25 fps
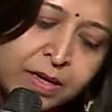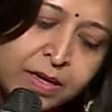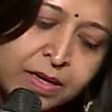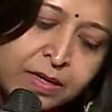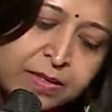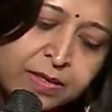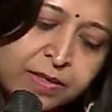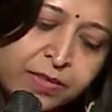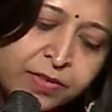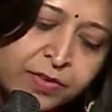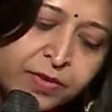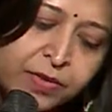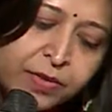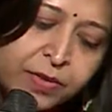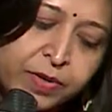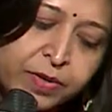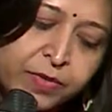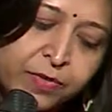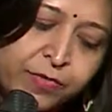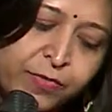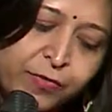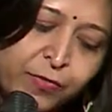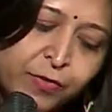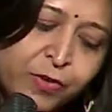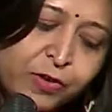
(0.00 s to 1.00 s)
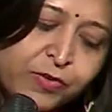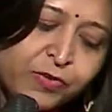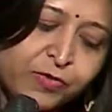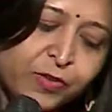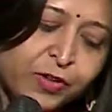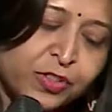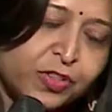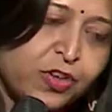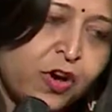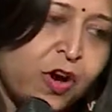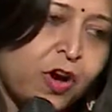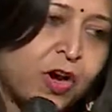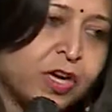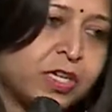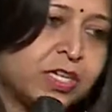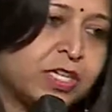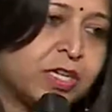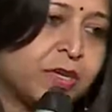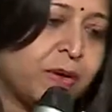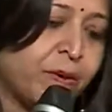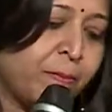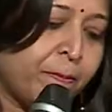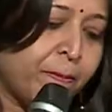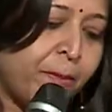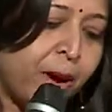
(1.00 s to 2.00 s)
the food for thought
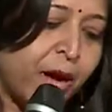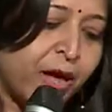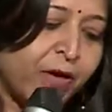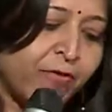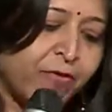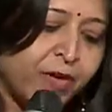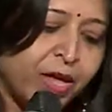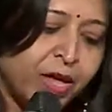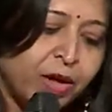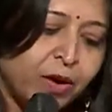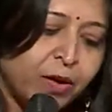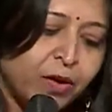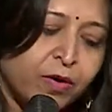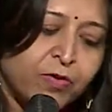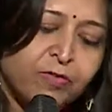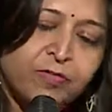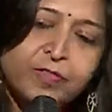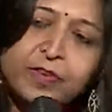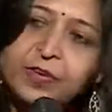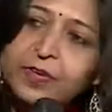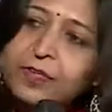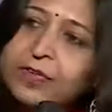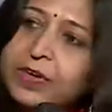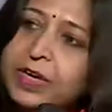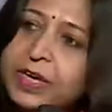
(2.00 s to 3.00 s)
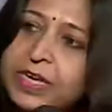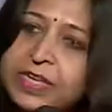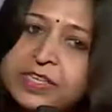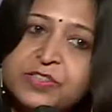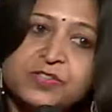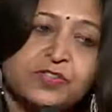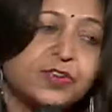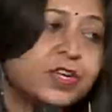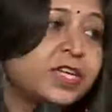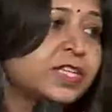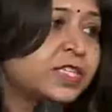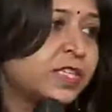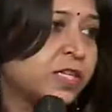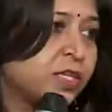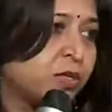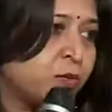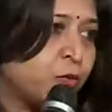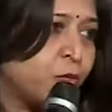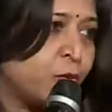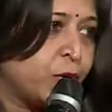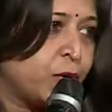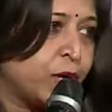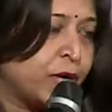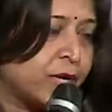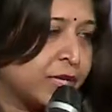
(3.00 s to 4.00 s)
by way of his recent
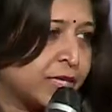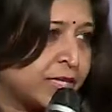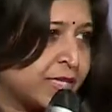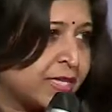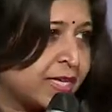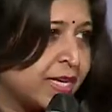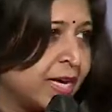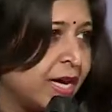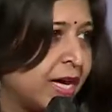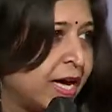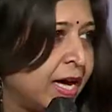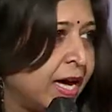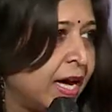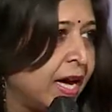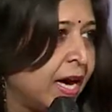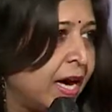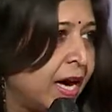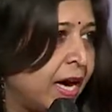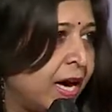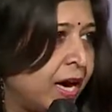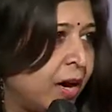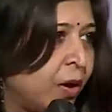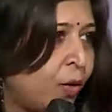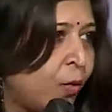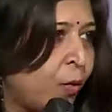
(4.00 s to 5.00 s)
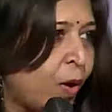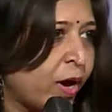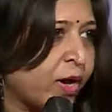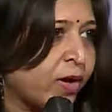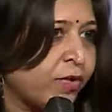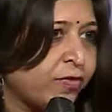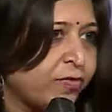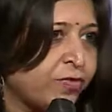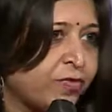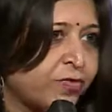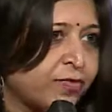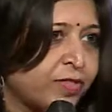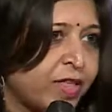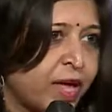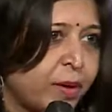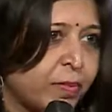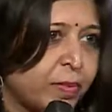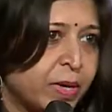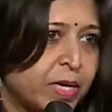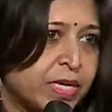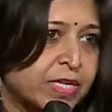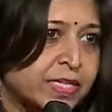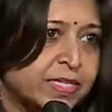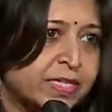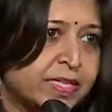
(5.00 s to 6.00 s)
works, one of them
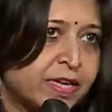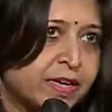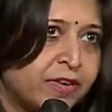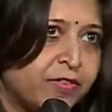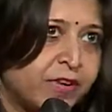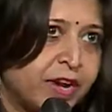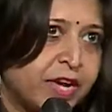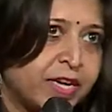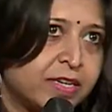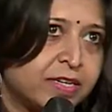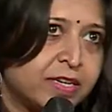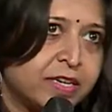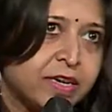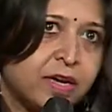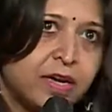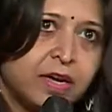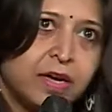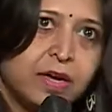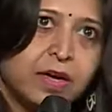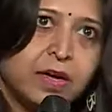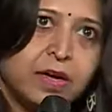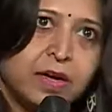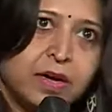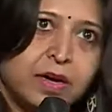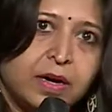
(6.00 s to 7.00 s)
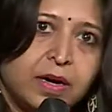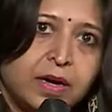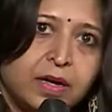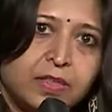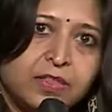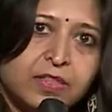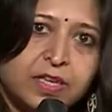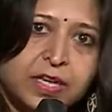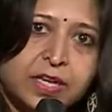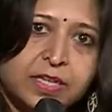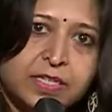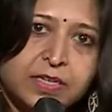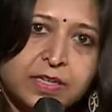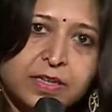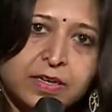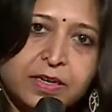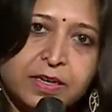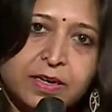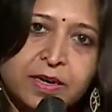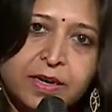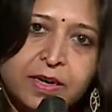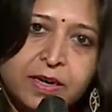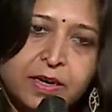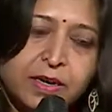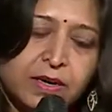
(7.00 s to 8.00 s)
is the great
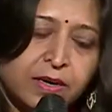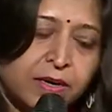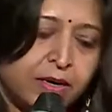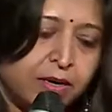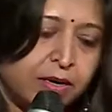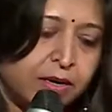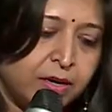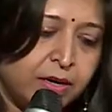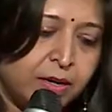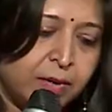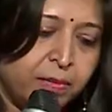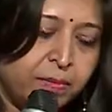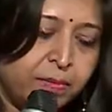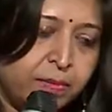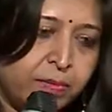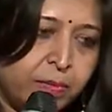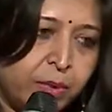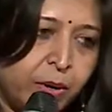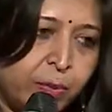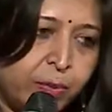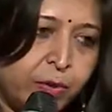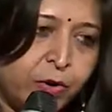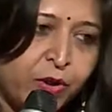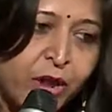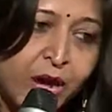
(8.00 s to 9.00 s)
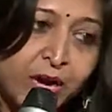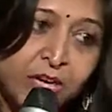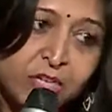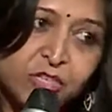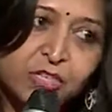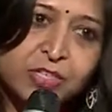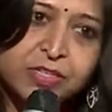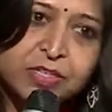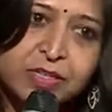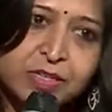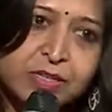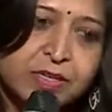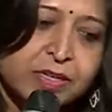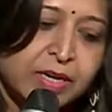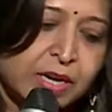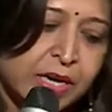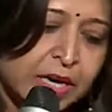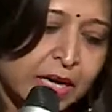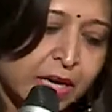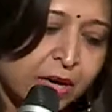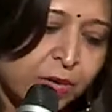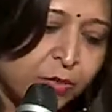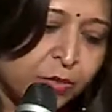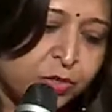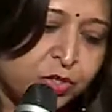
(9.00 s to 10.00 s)
theater production,
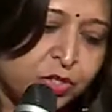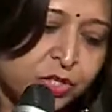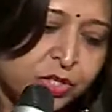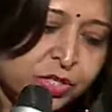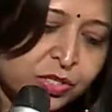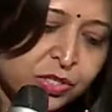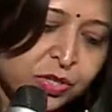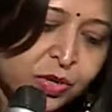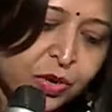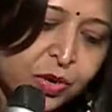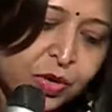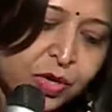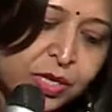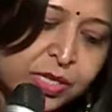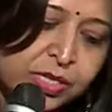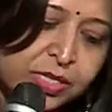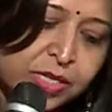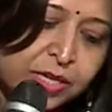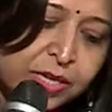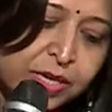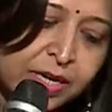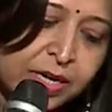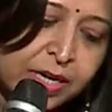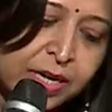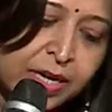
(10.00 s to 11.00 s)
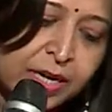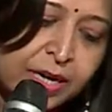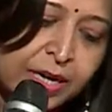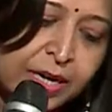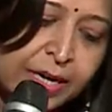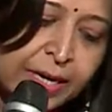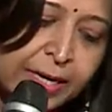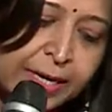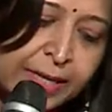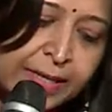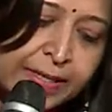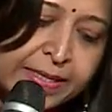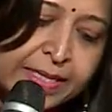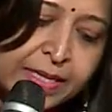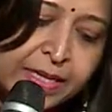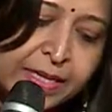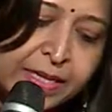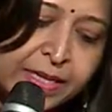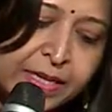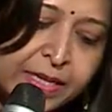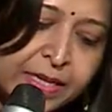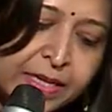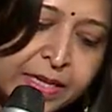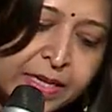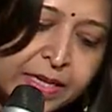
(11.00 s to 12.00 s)
which is called
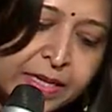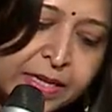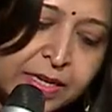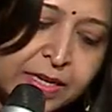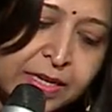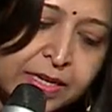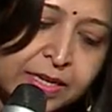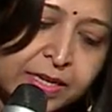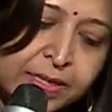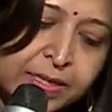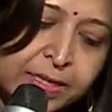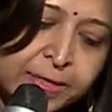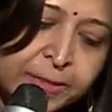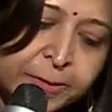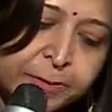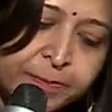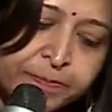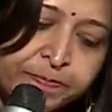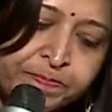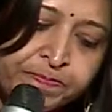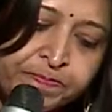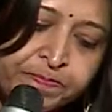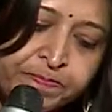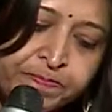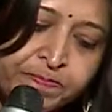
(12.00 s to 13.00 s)
the Zara